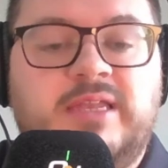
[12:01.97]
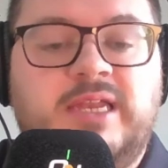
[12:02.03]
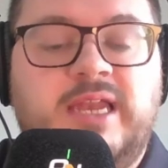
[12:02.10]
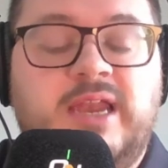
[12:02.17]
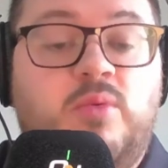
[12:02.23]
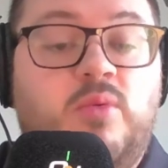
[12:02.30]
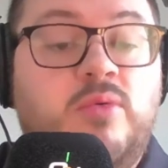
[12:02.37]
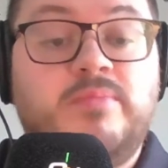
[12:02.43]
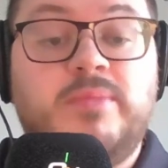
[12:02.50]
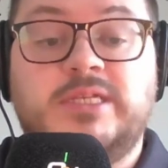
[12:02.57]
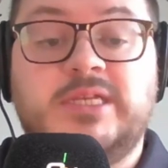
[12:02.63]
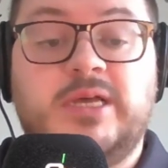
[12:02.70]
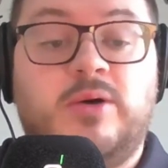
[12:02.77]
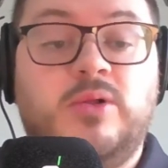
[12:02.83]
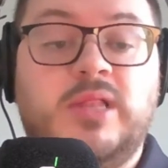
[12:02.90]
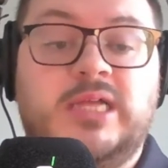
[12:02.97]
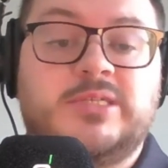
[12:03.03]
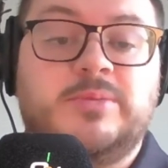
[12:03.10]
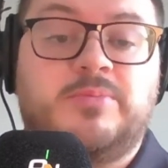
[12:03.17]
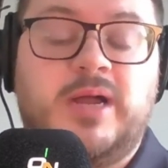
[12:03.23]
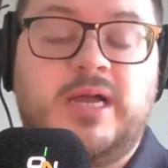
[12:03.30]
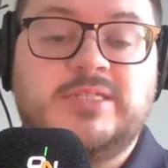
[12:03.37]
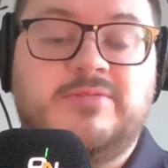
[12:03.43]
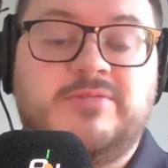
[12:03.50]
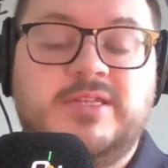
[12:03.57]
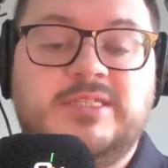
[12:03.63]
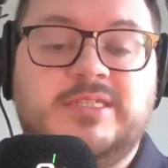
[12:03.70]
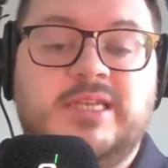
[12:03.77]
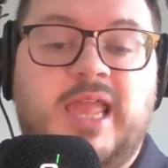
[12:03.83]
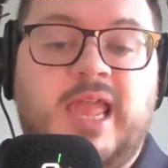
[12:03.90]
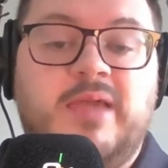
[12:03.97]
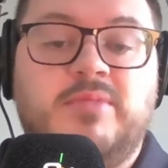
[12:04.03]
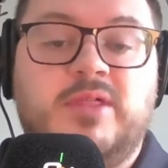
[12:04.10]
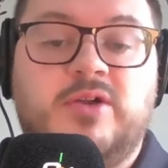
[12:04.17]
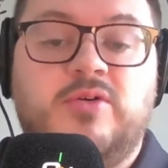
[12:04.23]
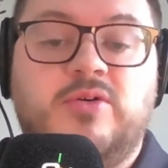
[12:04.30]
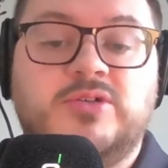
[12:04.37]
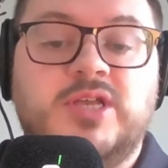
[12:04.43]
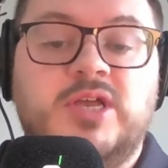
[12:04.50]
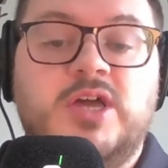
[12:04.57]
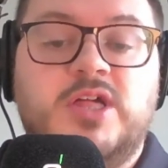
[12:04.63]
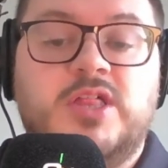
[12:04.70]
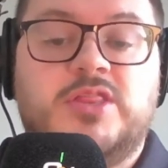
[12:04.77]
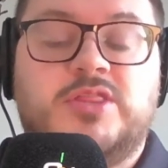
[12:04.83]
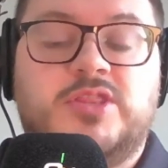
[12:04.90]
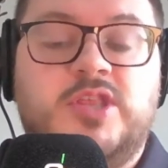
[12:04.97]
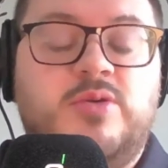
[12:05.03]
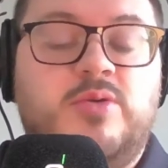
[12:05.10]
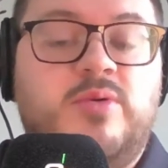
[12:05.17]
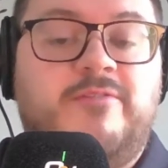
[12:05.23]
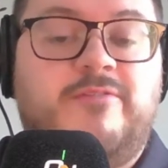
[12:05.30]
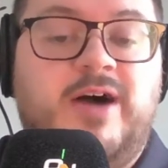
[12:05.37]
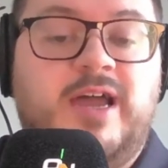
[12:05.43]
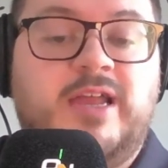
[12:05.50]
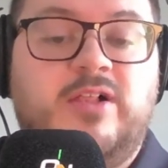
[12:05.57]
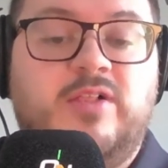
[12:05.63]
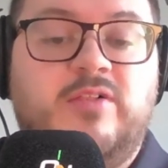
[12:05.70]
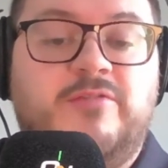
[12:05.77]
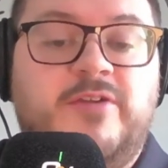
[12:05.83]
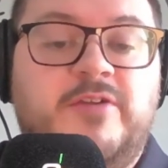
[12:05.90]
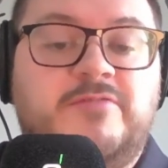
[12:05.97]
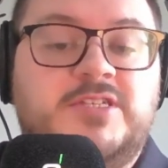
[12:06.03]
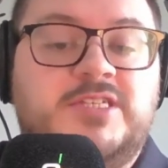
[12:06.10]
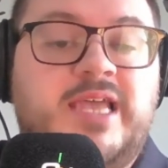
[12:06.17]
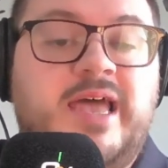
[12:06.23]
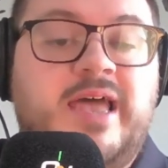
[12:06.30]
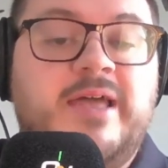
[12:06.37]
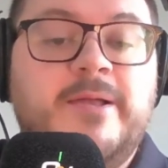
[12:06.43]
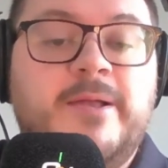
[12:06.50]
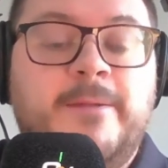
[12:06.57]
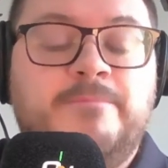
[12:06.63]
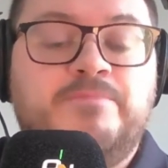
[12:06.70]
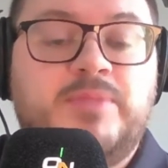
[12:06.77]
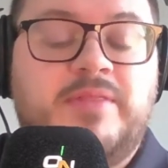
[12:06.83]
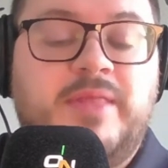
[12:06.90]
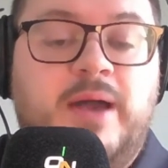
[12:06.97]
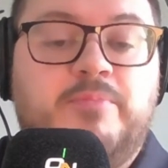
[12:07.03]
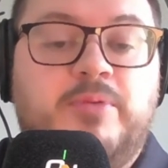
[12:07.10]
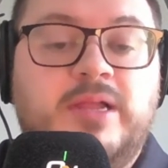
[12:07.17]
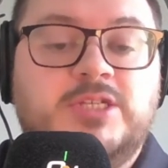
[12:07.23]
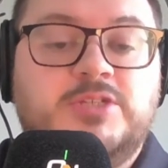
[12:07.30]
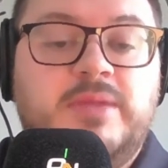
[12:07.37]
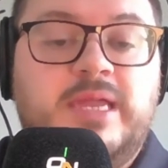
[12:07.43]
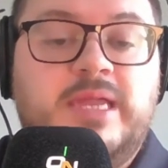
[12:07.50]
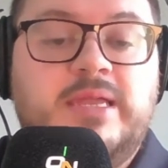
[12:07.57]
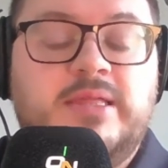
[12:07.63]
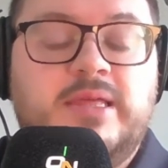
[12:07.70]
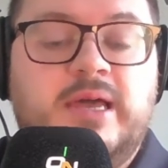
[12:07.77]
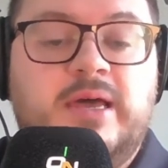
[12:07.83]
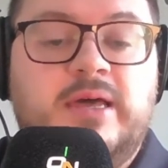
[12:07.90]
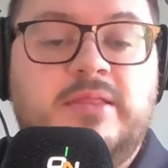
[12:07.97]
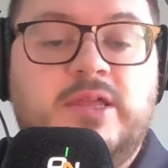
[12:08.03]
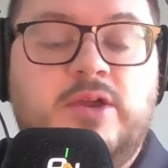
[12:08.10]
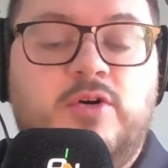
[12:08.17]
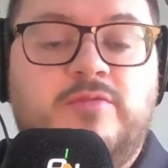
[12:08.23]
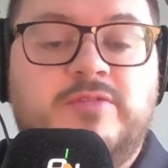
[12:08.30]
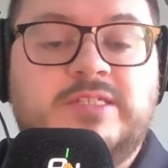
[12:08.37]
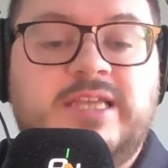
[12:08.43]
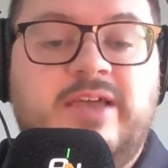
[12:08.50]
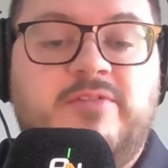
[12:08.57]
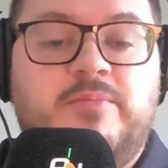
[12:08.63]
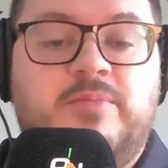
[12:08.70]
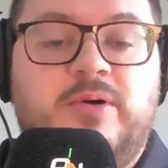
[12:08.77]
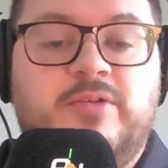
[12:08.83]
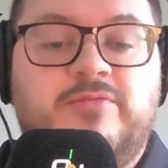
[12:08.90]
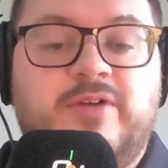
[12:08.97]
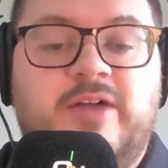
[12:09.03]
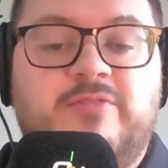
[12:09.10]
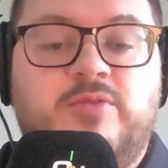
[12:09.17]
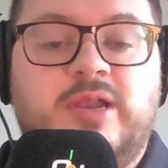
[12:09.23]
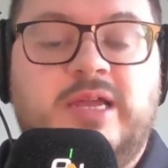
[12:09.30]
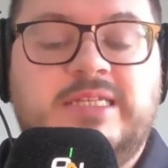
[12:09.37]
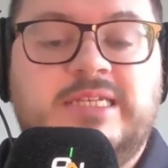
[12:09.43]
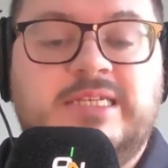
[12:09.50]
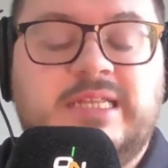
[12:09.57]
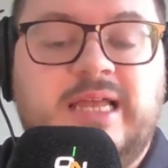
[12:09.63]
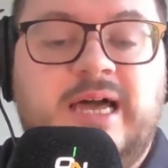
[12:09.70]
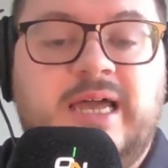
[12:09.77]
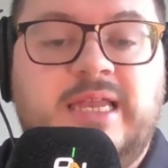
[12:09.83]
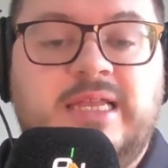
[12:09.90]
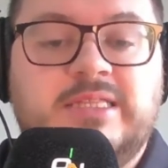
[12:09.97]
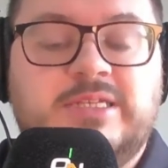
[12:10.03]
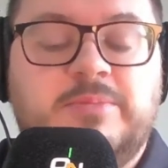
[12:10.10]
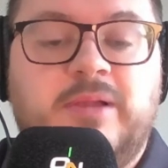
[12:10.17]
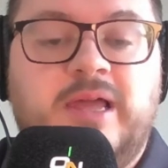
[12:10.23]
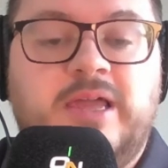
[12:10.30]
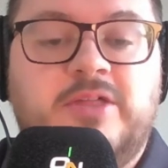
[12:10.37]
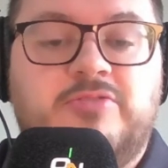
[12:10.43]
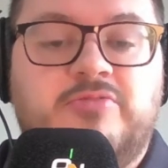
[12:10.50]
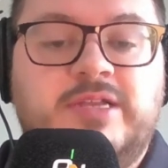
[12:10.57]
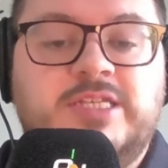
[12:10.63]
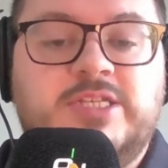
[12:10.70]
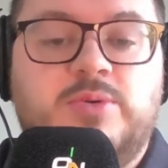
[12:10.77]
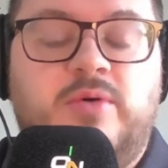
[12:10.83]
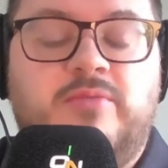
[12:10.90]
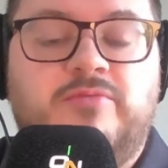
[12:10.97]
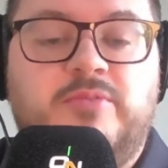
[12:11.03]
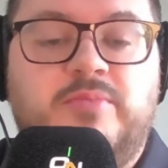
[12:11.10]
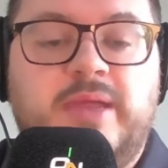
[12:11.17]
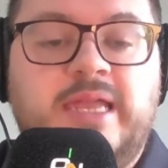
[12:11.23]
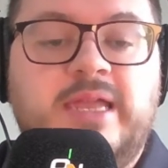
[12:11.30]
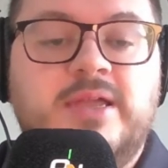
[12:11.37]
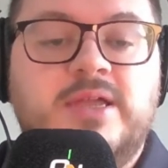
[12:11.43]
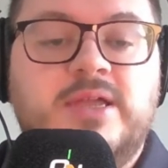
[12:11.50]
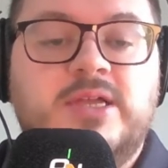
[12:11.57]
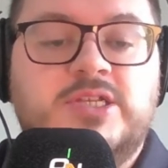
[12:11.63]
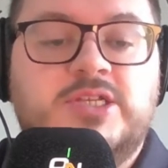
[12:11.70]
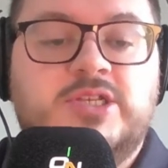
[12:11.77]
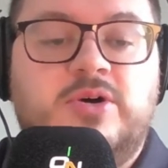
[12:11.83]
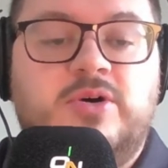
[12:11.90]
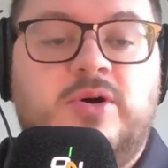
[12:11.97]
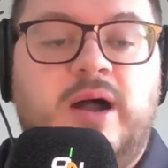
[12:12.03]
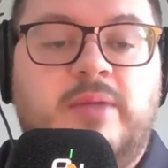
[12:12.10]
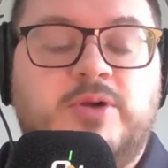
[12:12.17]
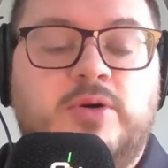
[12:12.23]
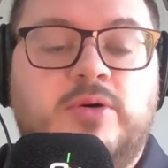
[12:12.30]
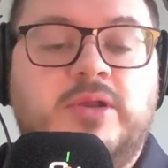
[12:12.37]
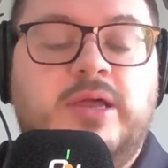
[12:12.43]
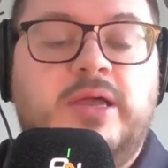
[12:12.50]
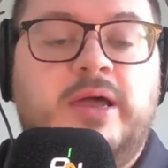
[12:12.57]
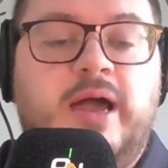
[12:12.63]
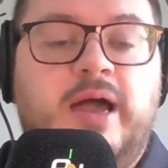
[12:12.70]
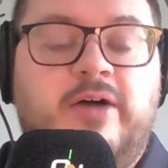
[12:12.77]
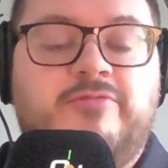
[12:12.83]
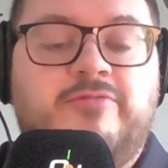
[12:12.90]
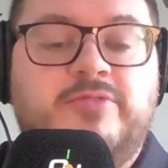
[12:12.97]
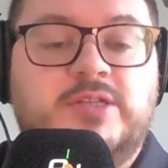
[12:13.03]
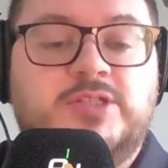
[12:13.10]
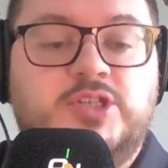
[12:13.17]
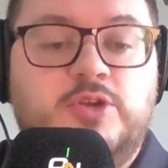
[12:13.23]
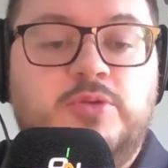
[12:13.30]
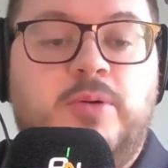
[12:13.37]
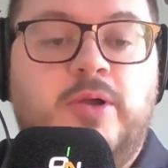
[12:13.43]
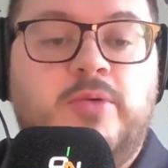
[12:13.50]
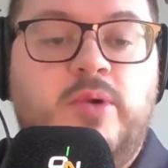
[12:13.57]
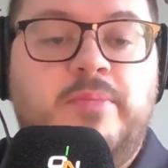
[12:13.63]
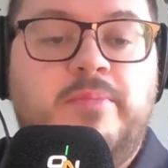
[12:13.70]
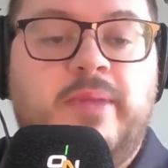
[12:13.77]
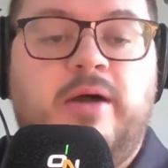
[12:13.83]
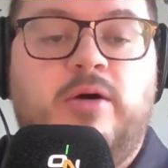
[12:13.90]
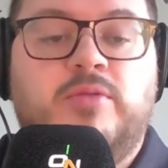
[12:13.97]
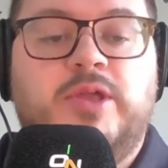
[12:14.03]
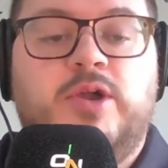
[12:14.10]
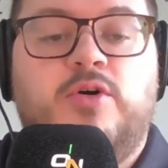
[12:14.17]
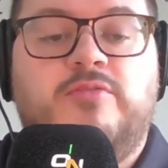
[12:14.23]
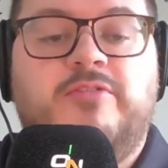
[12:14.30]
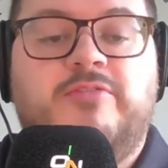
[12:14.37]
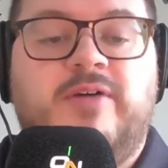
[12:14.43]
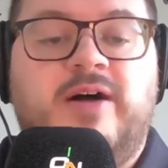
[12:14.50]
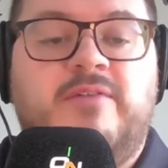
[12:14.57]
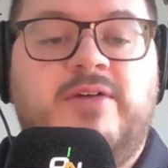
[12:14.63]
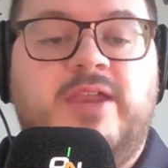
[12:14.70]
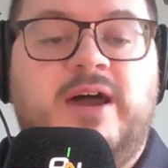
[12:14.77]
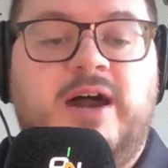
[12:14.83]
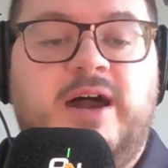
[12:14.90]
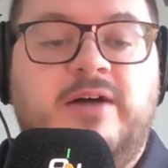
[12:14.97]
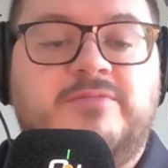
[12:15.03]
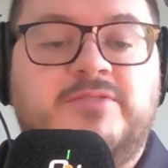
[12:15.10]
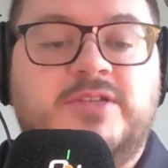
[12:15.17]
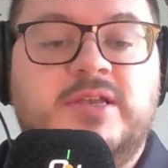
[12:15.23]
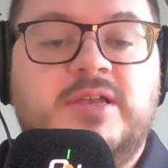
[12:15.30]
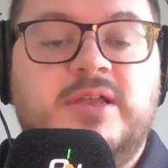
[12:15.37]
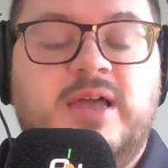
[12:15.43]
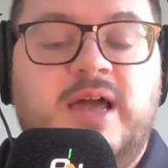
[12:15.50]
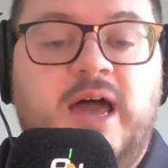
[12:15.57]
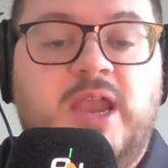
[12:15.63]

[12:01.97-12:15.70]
of landing. And I wouldn't be all that surprised if this is a game that goes to a final 5th set. And that brings me the over 7.5 180s line into play at 3-1 for me. So I'm going to have a 2-point win bet on the over 5.5s